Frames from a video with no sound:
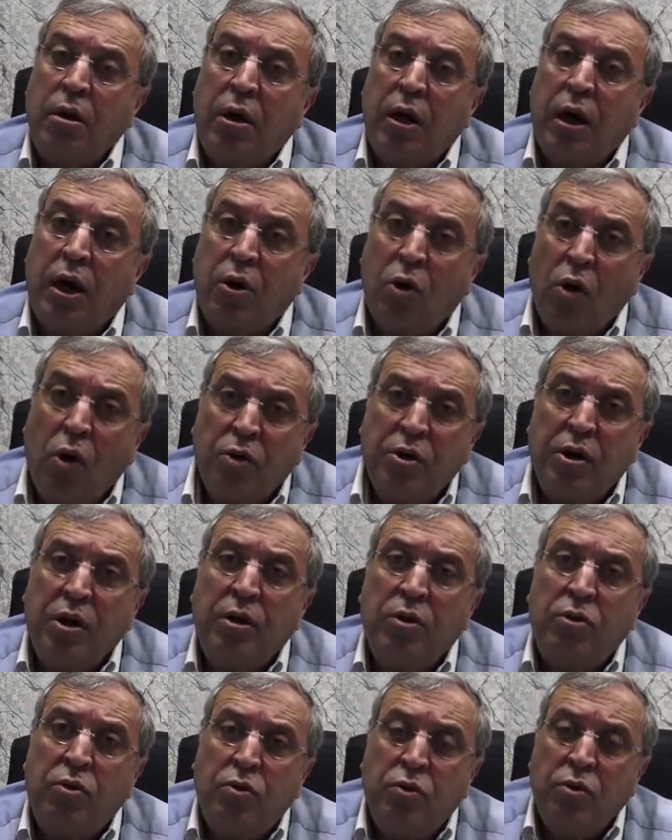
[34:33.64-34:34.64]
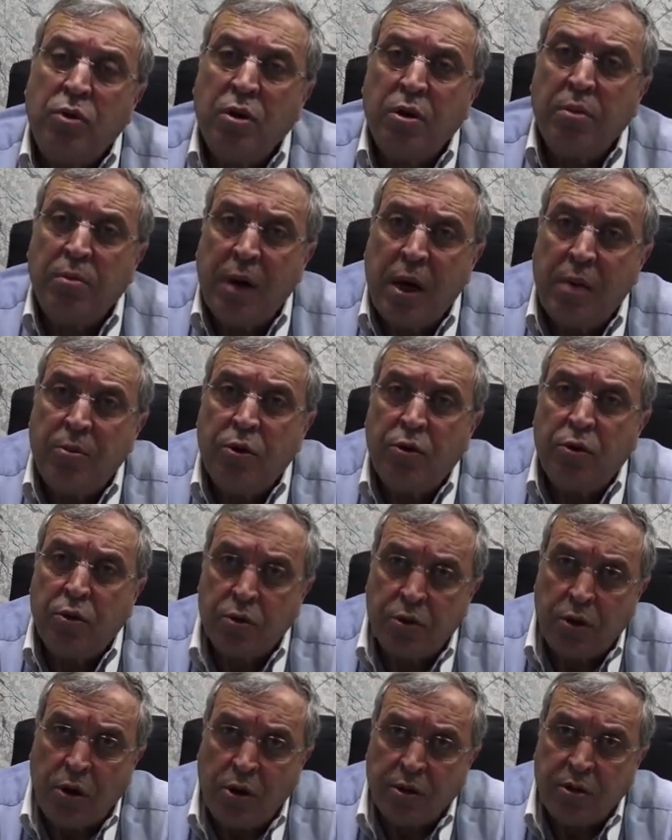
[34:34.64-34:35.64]
according to the
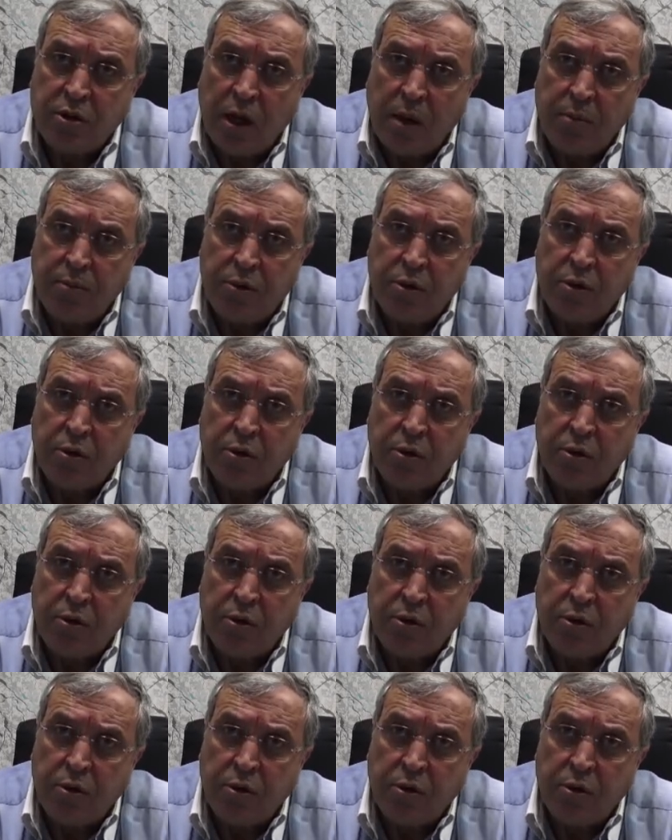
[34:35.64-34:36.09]
Mamoto's concept,